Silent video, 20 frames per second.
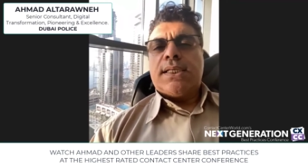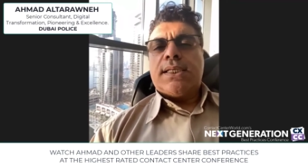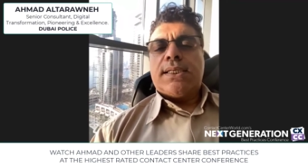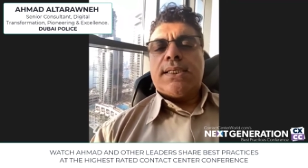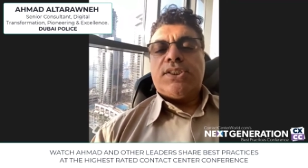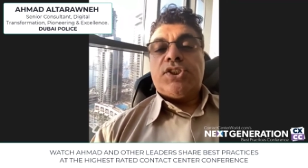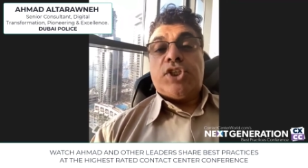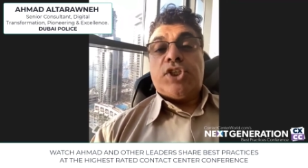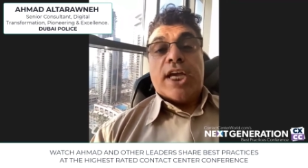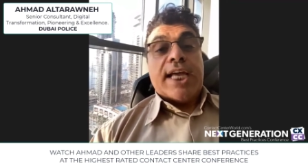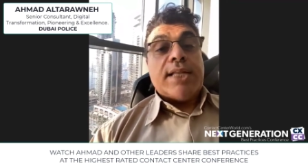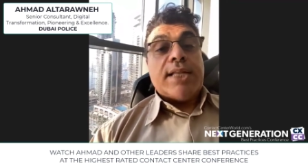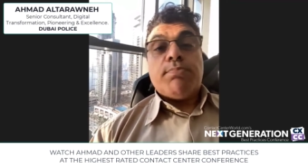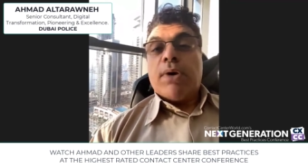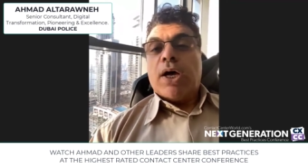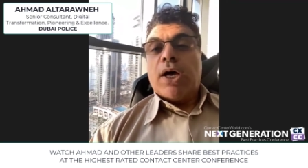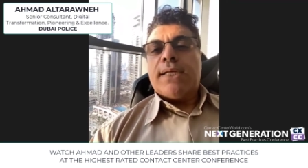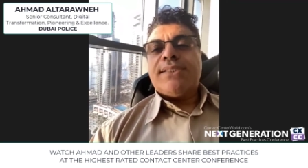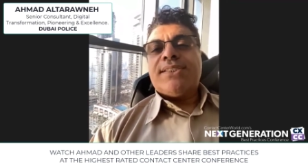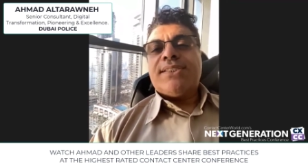chat
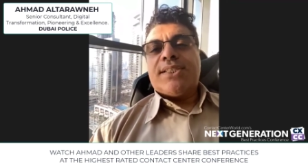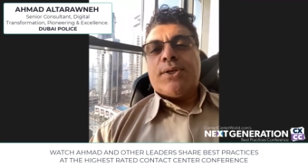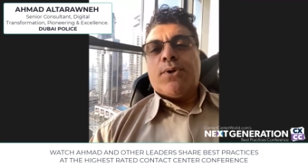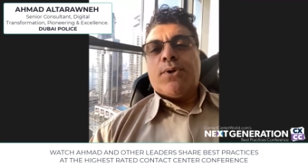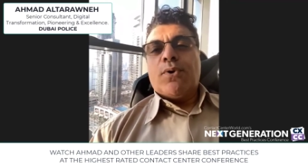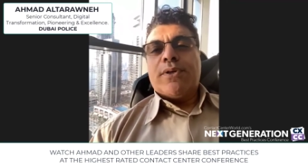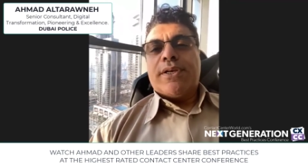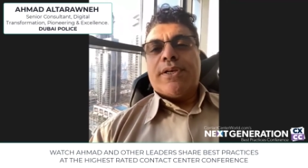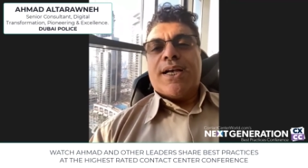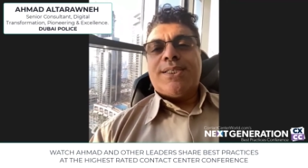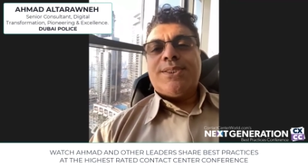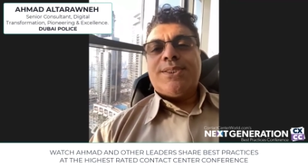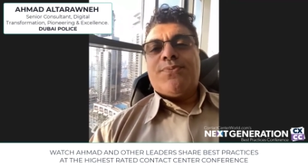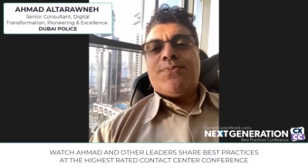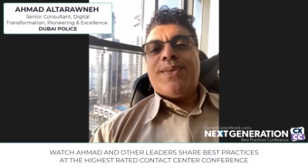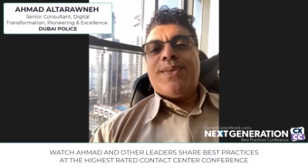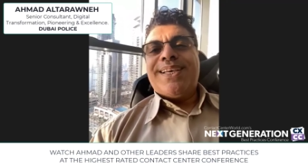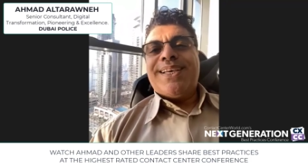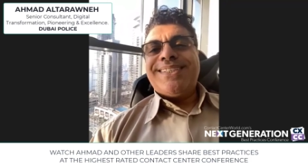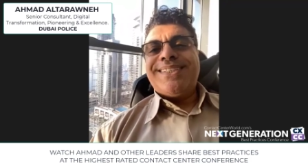bots, and all kinds of
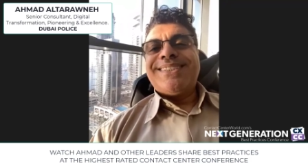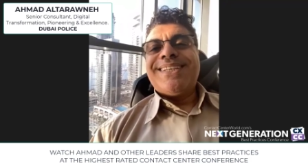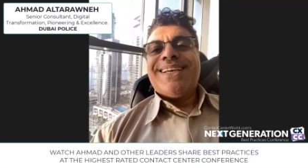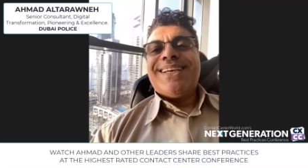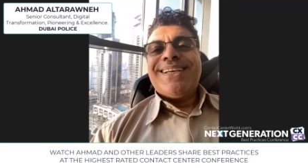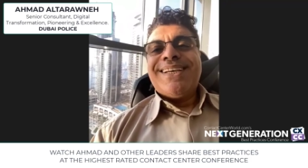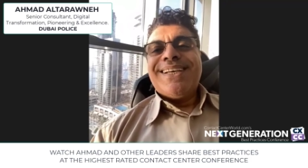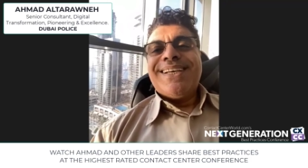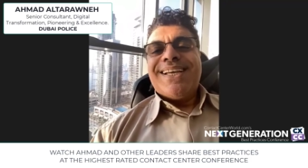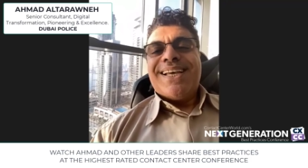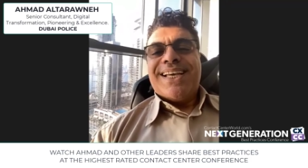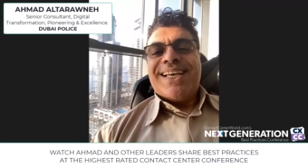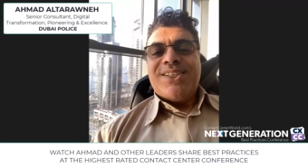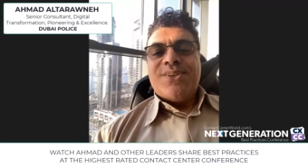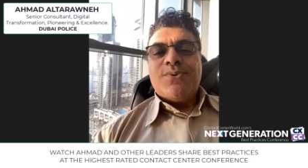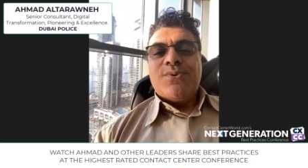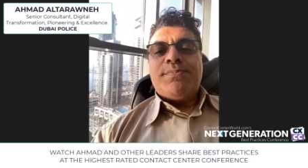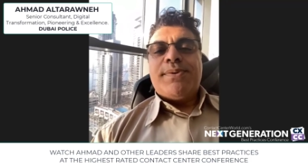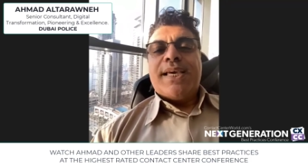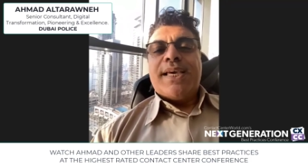things. And
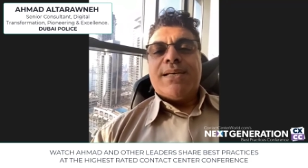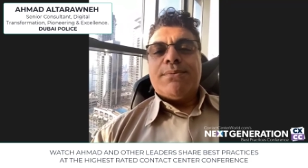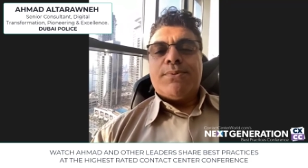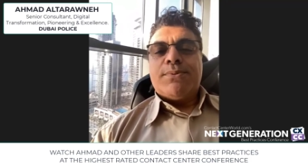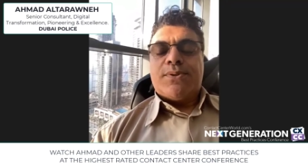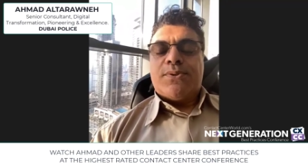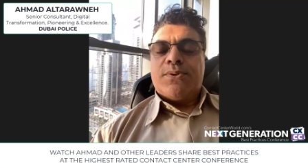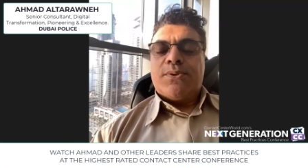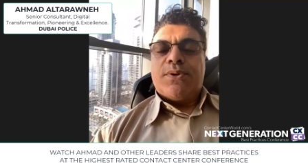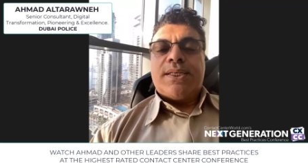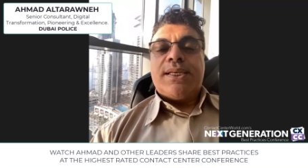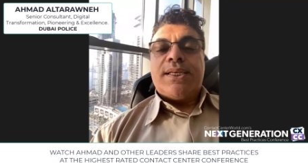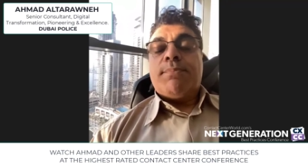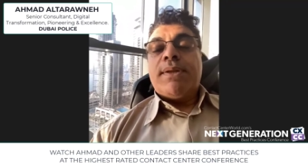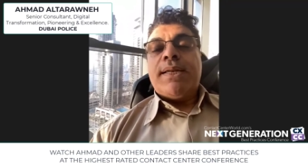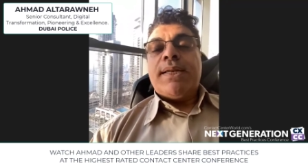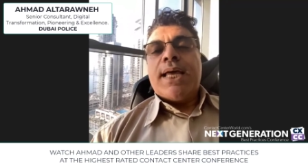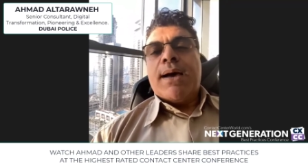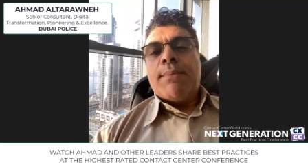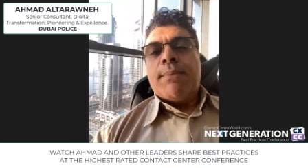you'll be able to,
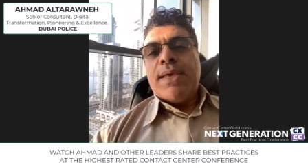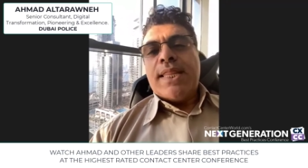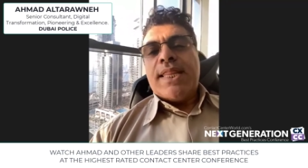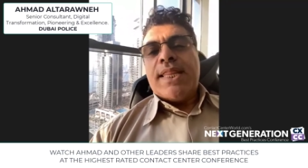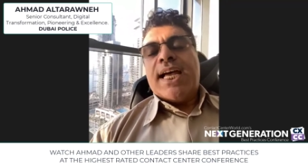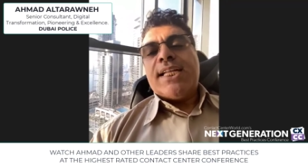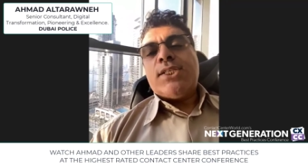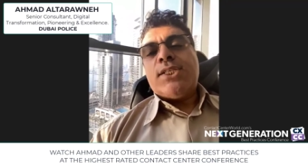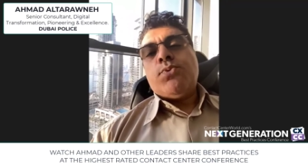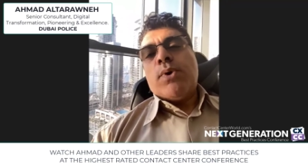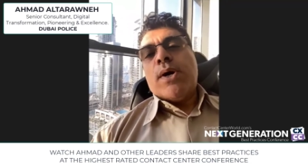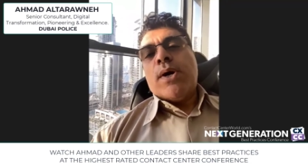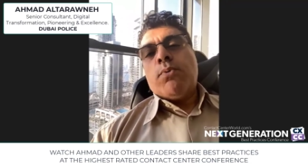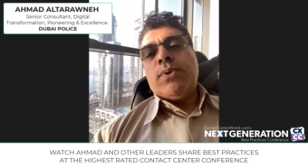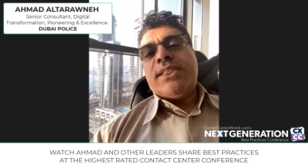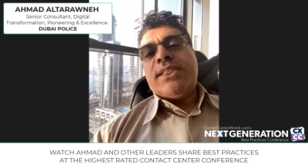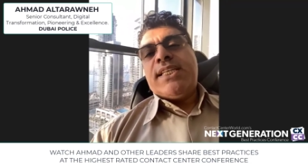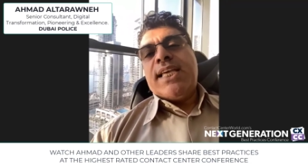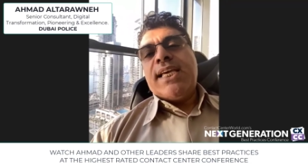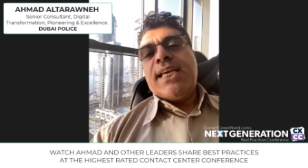I mean, that's where
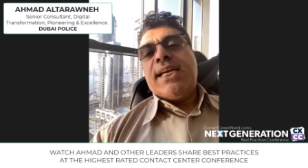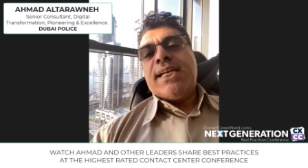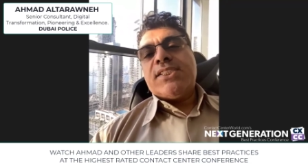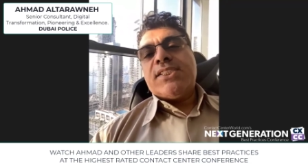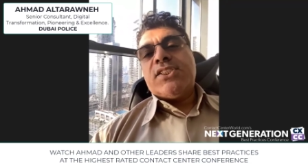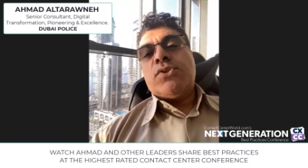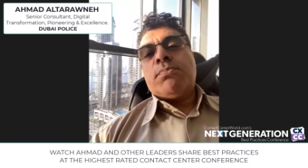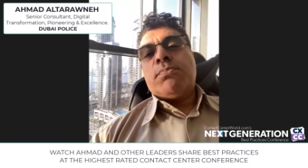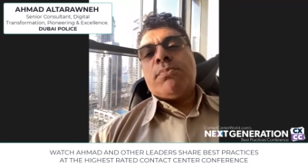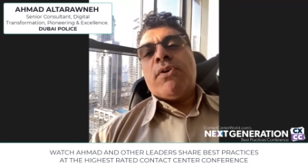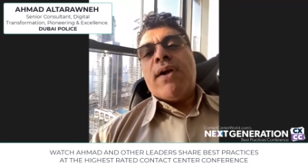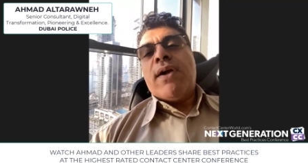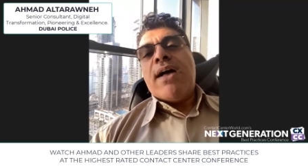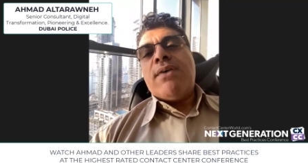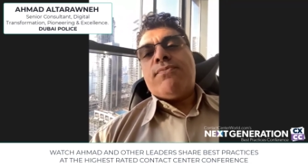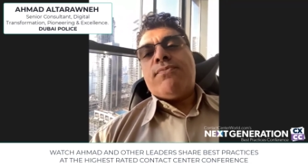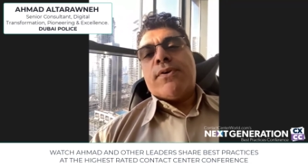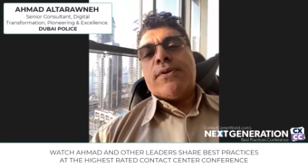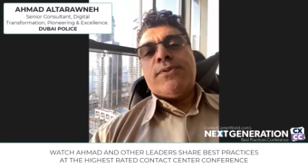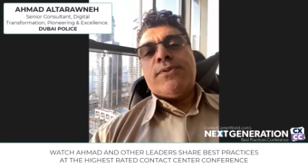we take customer
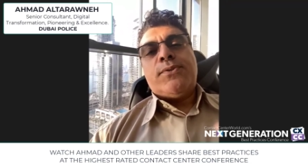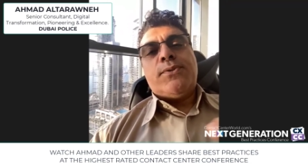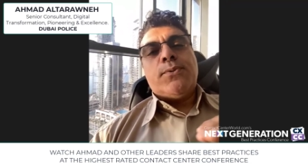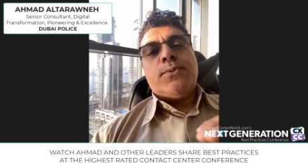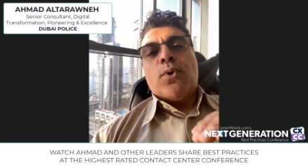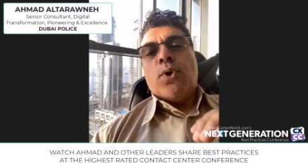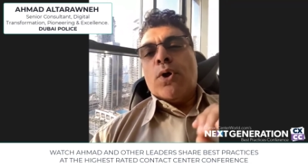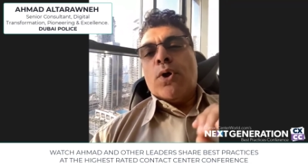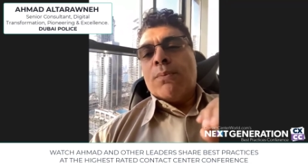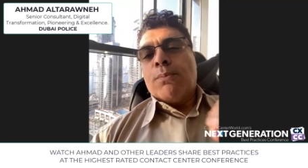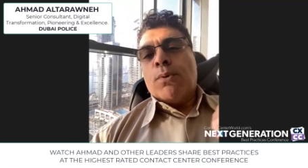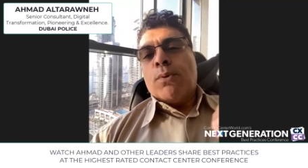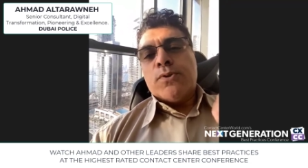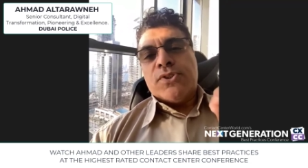effort to almost